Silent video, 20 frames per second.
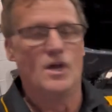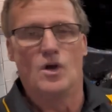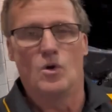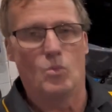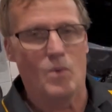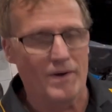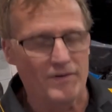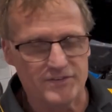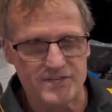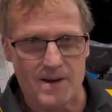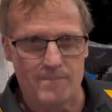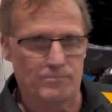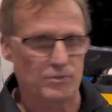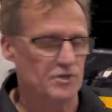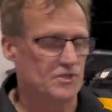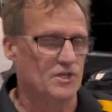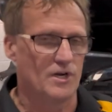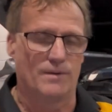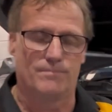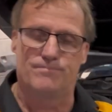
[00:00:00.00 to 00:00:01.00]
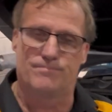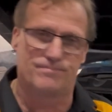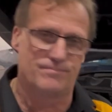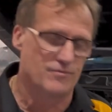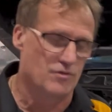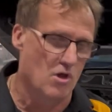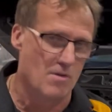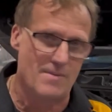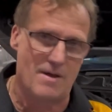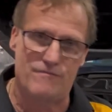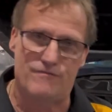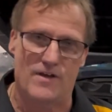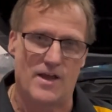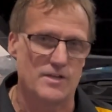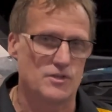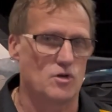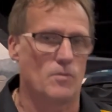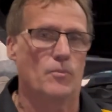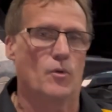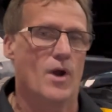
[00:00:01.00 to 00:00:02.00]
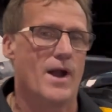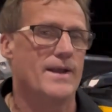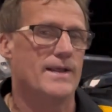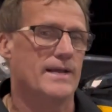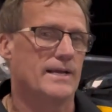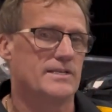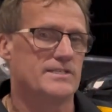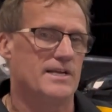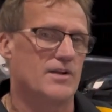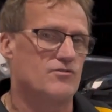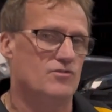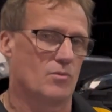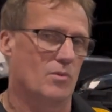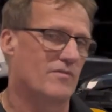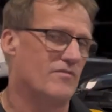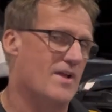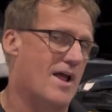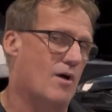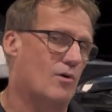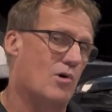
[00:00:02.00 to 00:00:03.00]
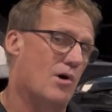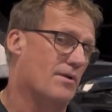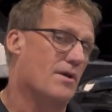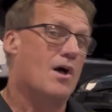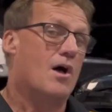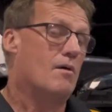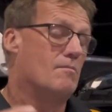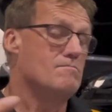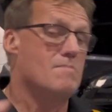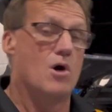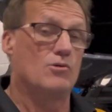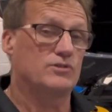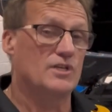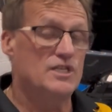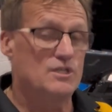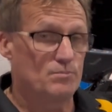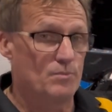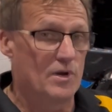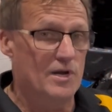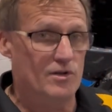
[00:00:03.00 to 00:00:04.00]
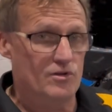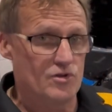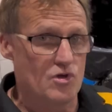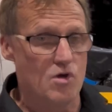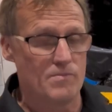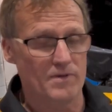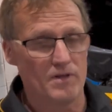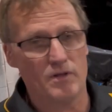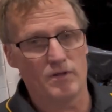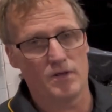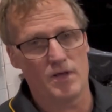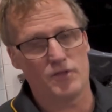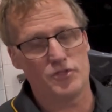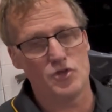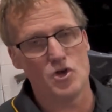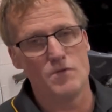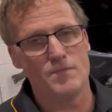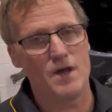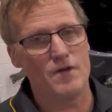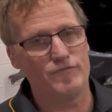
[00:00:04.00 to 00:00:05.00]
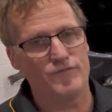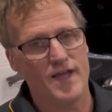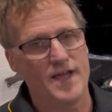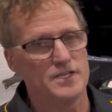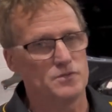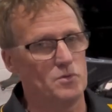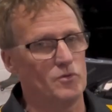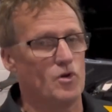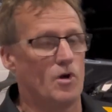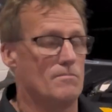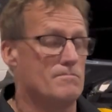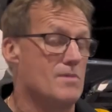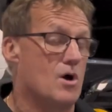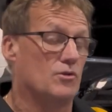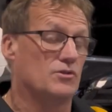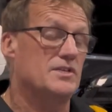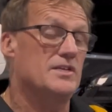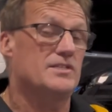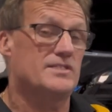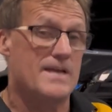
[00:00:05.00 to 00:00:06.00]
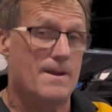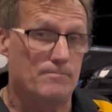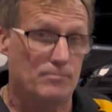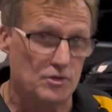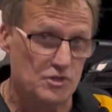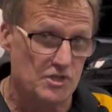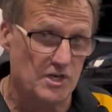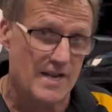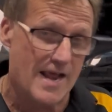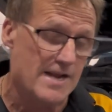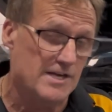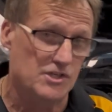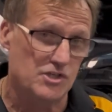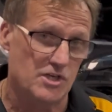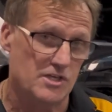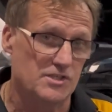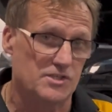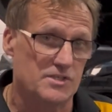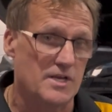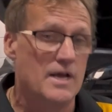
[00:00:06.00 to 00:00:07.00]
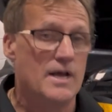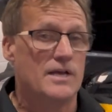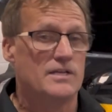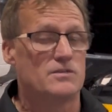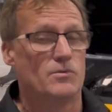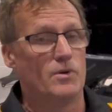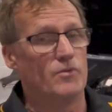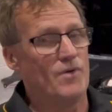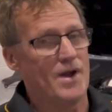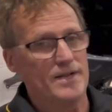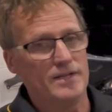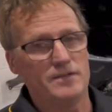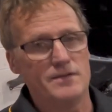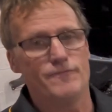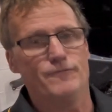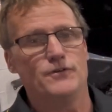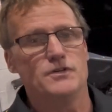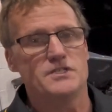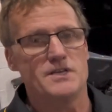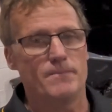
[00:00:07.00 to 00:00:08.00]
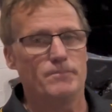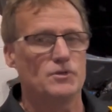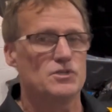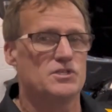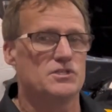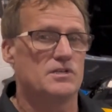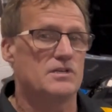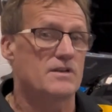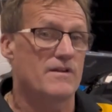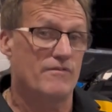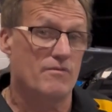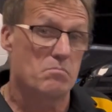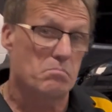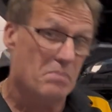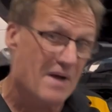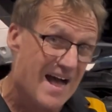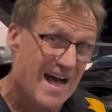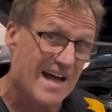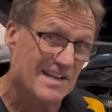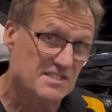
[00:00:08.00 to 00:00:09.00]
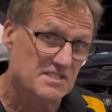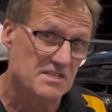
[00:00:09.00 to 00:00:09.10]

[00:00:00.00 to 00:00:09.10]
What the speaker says: one temperature, thermo fans operating, etc. We've now got multi-speed thermo fans. We've got multi-temperatured engines. So we're running different temperatures in different parts